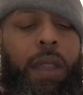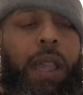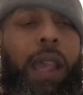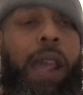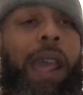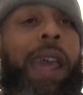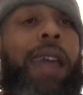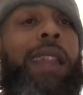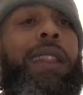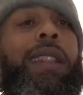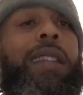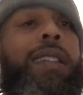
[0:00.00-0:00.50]

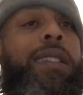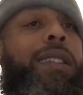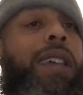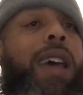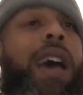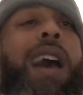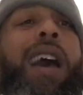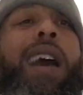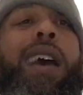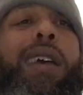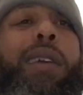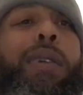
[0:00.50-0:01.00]
At the
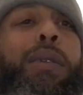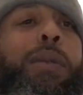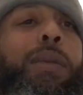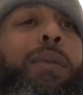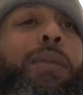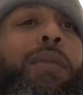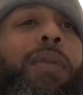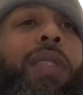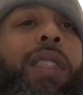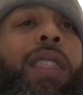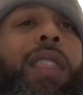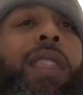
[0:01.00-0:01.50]
time,
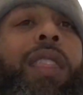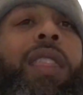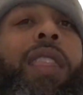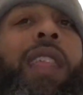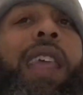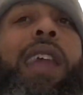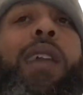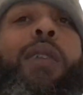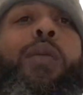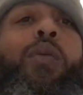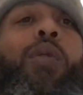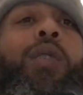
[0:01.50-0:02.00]

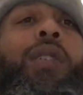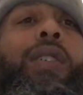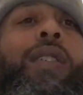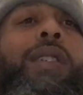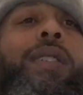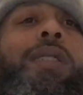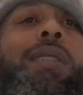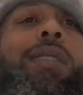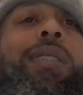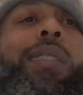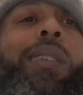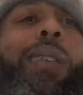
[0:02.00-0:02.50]
there
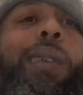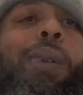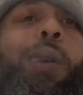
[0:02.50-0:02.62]
was